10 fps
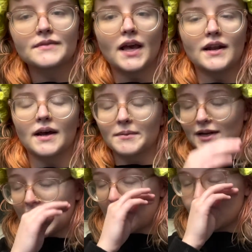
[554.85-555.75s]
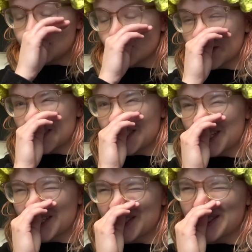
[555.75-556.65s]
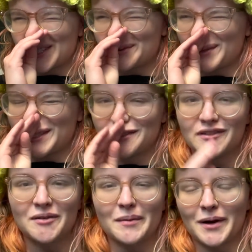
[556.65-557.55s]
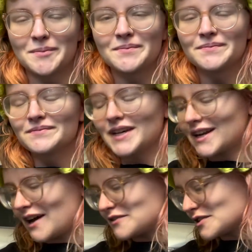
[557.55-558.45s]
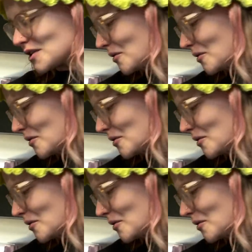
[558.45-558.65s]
And I'm gonna hate sewing it together because that's my least favorite part, and I have to sew